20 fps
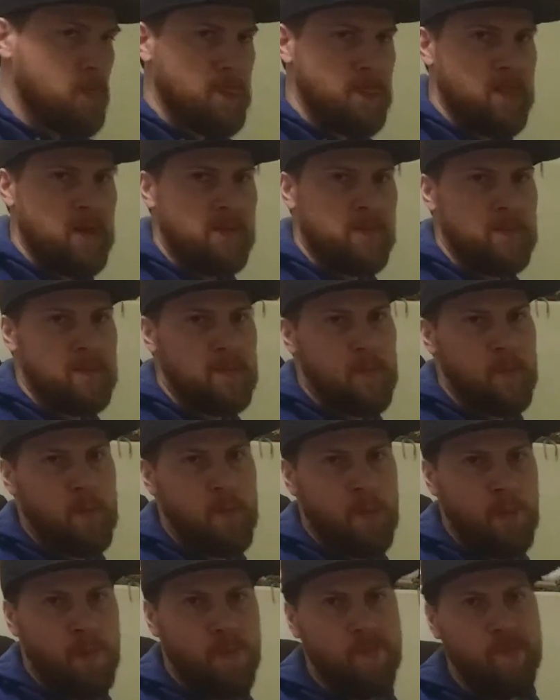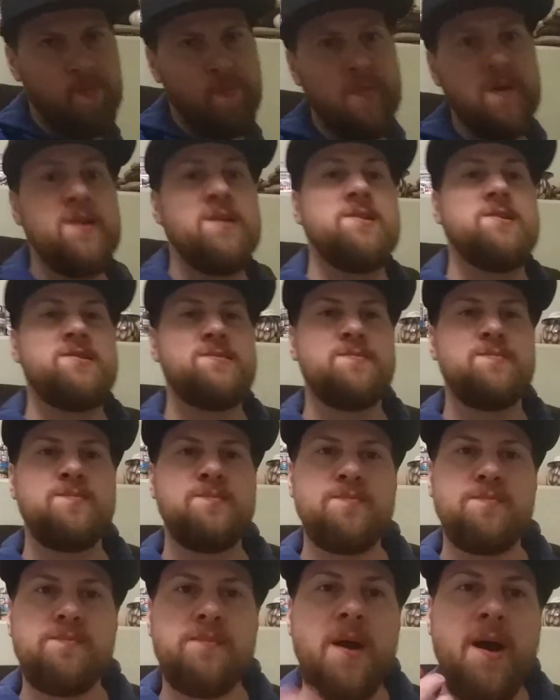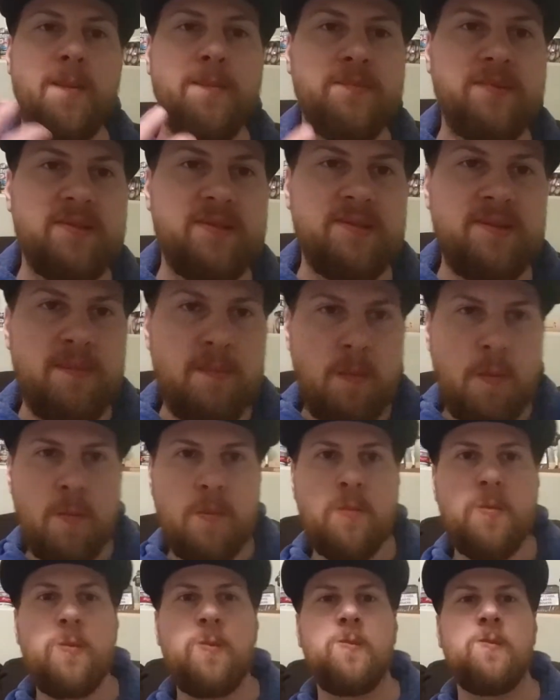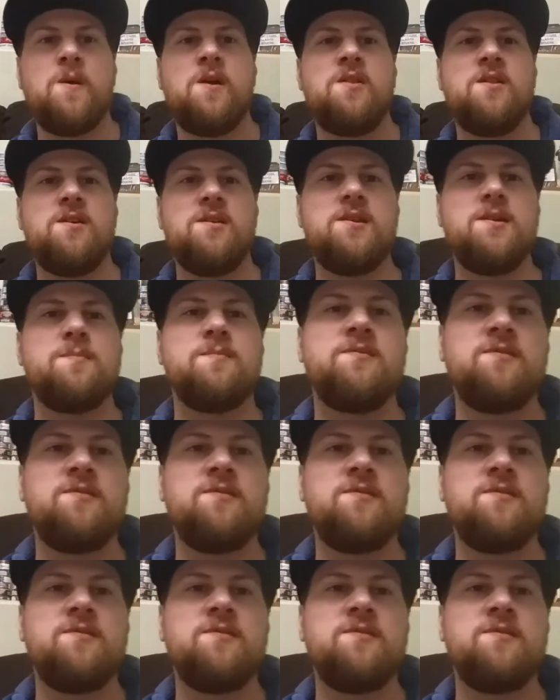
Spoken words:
It just pops the dip